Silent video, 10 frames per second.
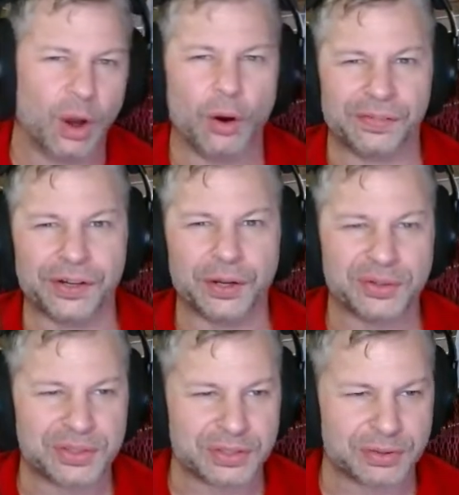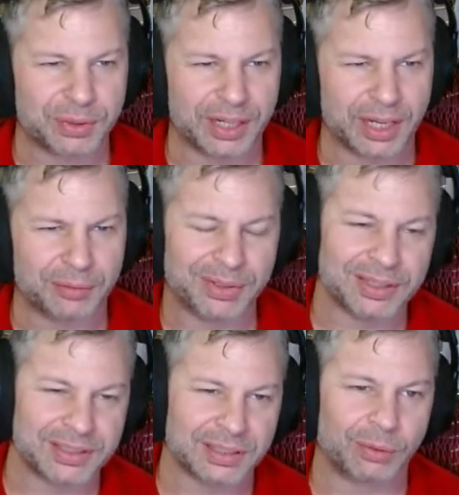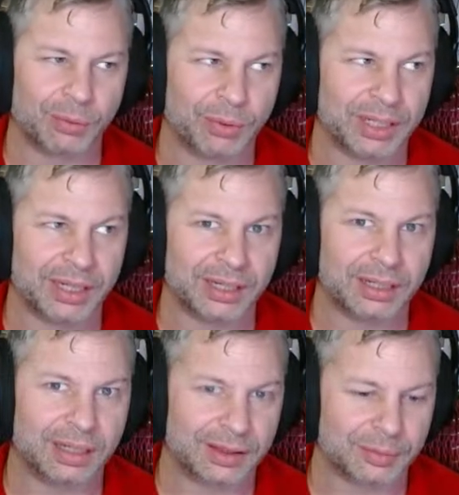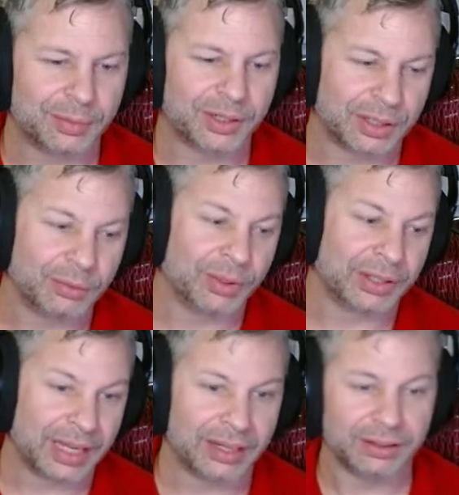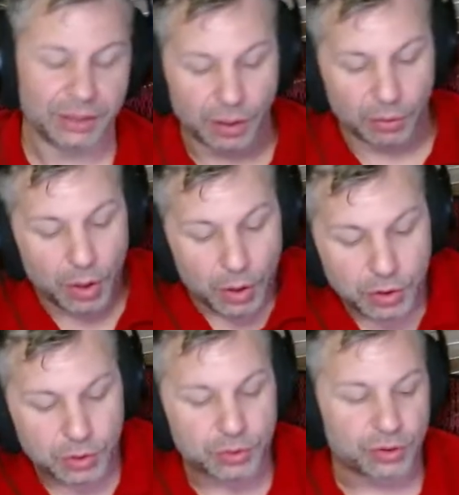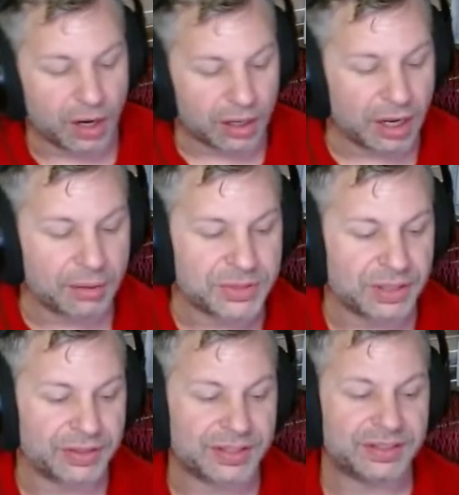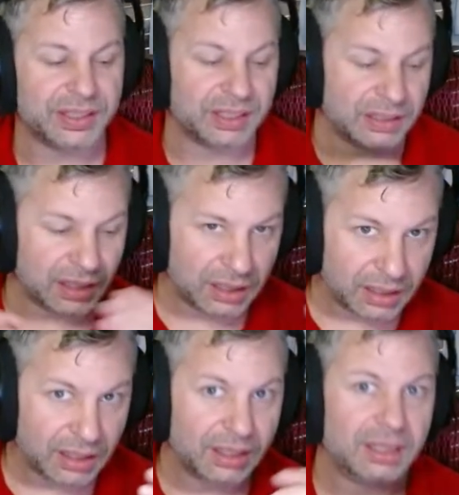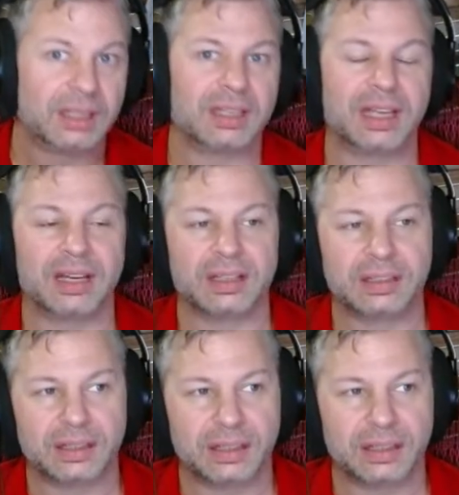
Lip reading: overdoses went up. And it's like, well, when did it hit the market? Well, yeah, new drug comes on the scene. Yeah.